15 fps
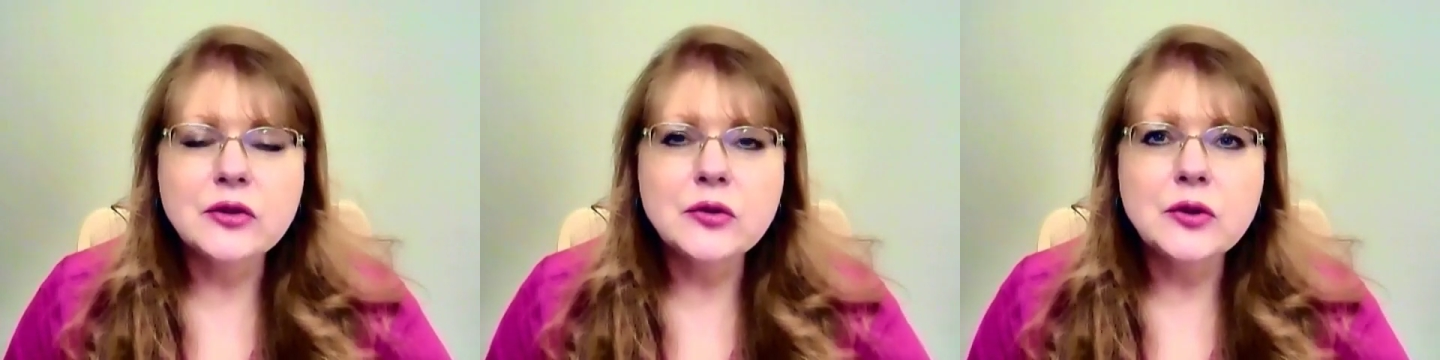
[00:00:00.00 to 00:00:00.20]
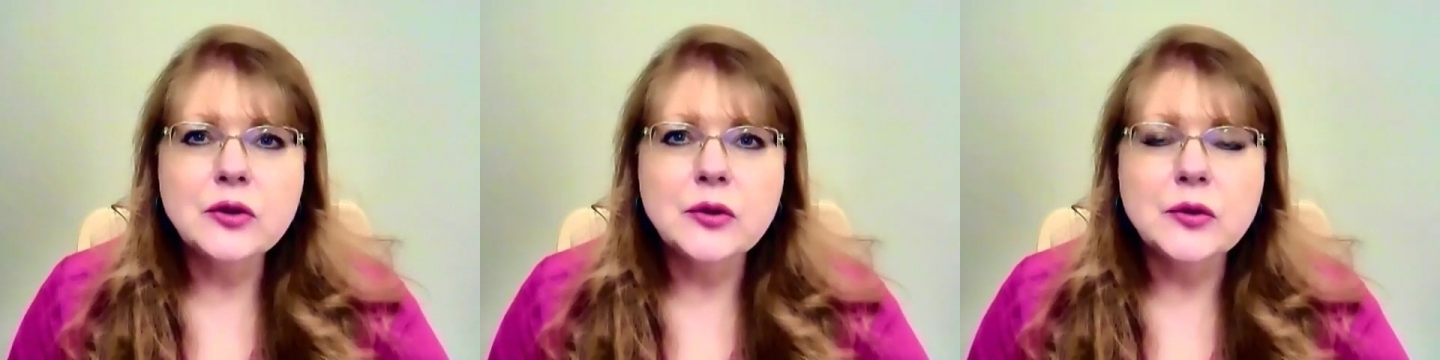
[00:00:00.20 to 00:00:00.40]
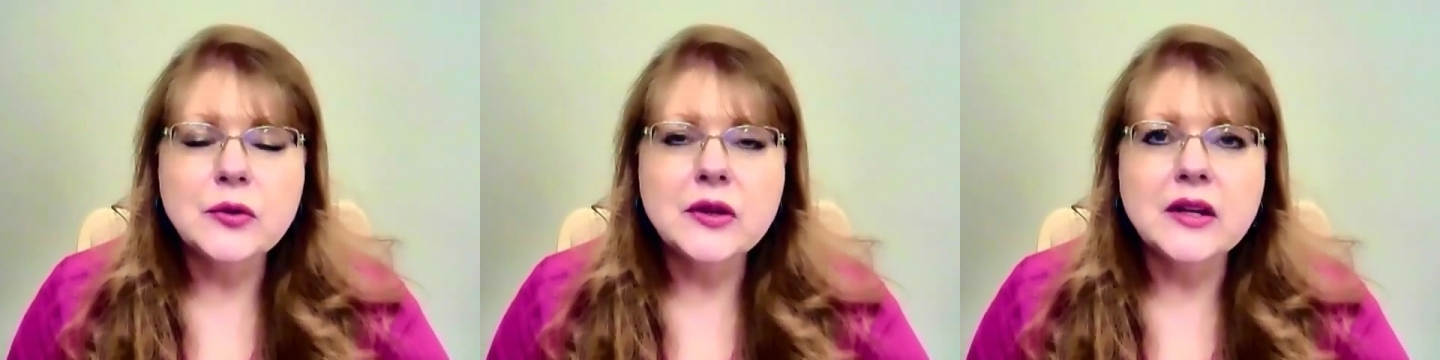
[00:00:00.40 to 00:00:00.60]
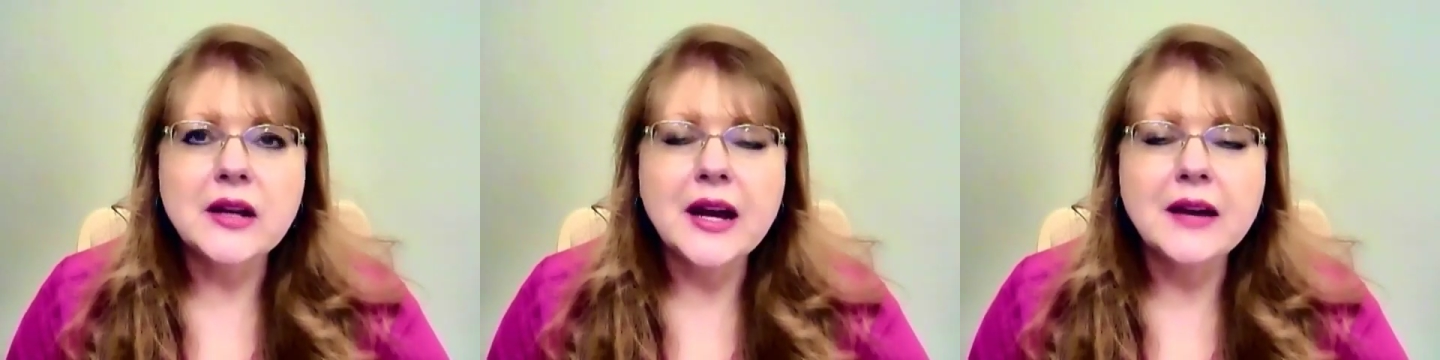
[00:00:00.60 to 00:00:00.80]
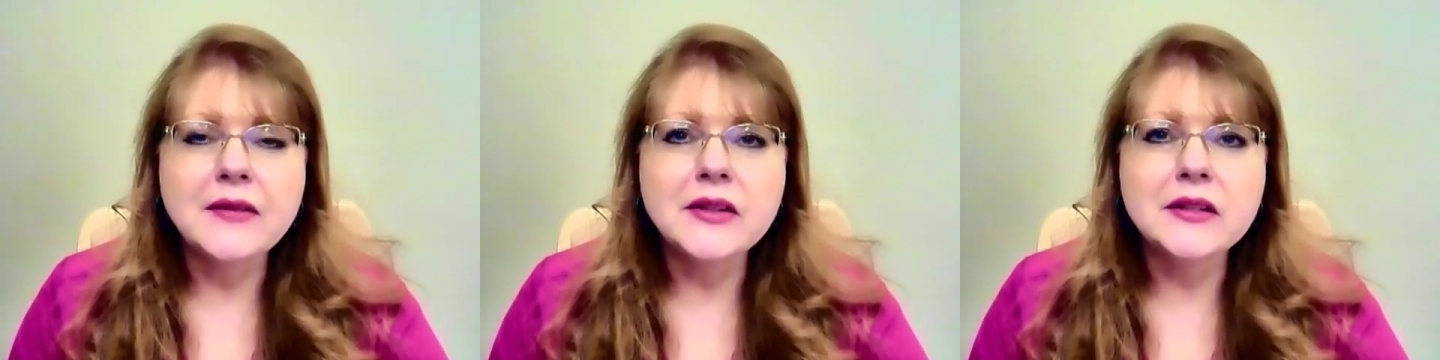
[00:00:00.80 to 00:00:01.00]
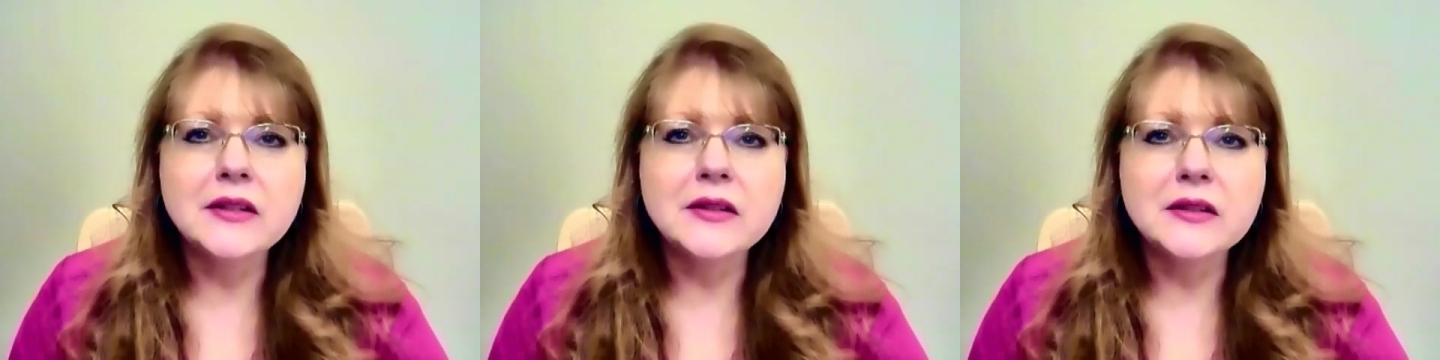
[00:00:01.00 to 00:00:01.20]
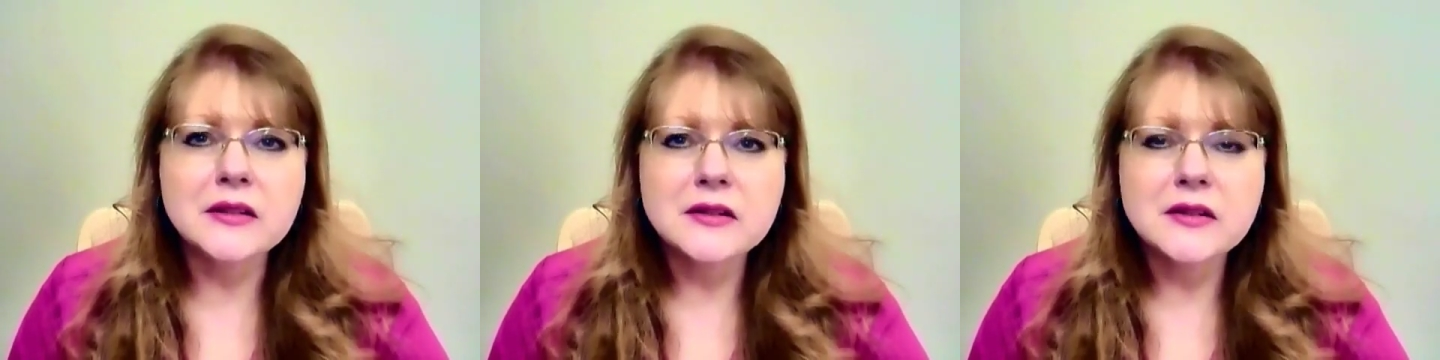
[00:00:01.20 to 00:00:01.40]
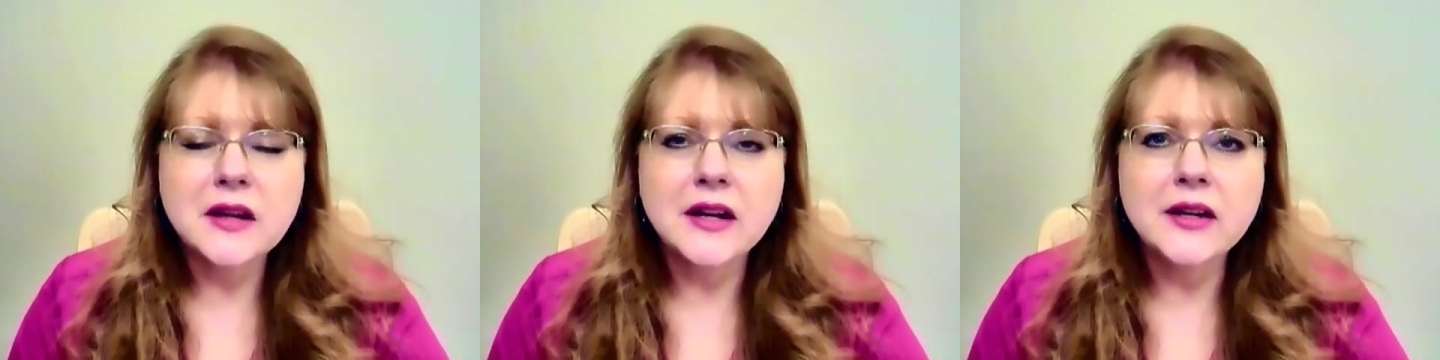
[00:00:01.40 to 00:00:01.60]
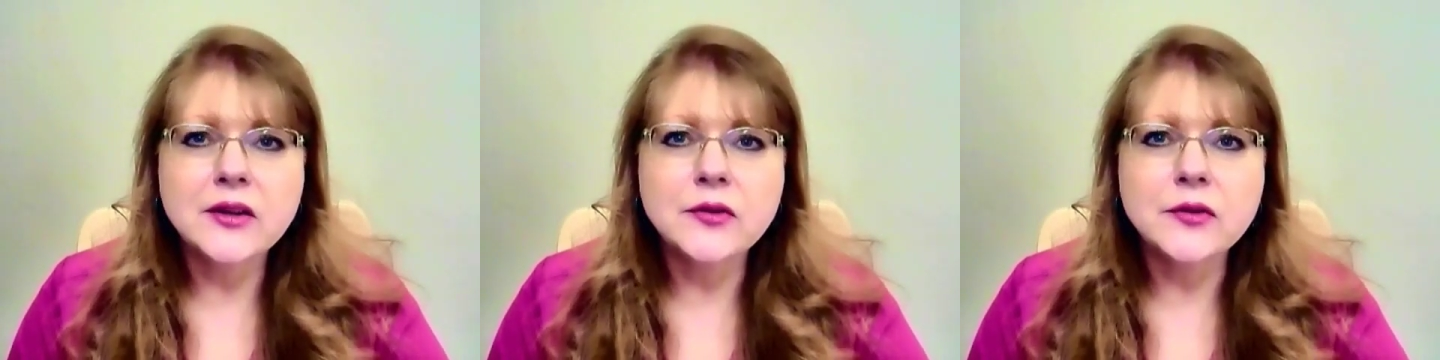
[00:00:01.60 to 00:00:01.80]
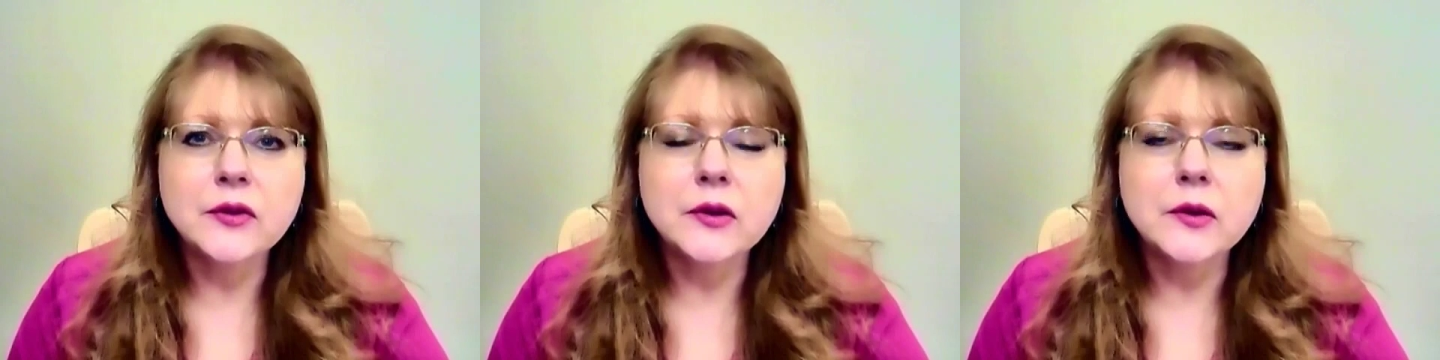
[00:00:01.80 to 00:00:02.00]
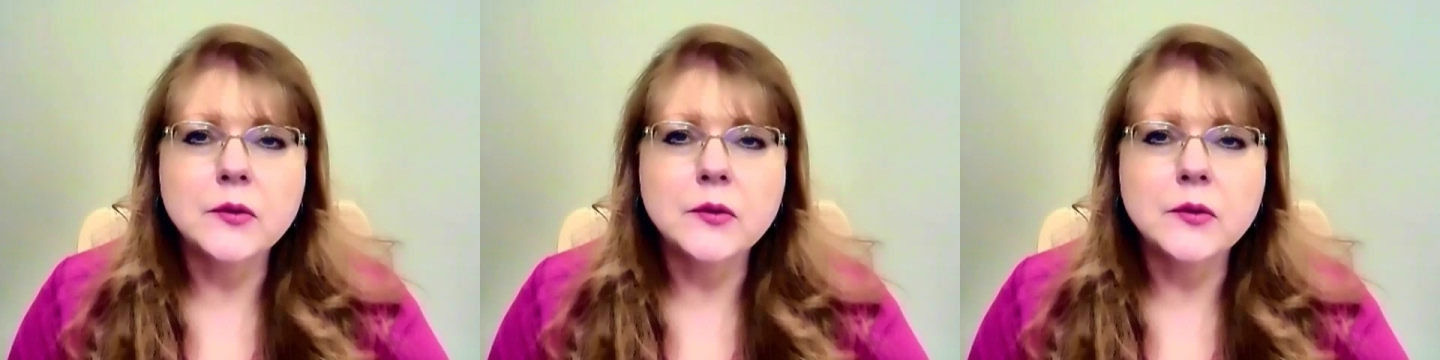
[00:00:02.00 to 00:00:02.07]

true that having a desire for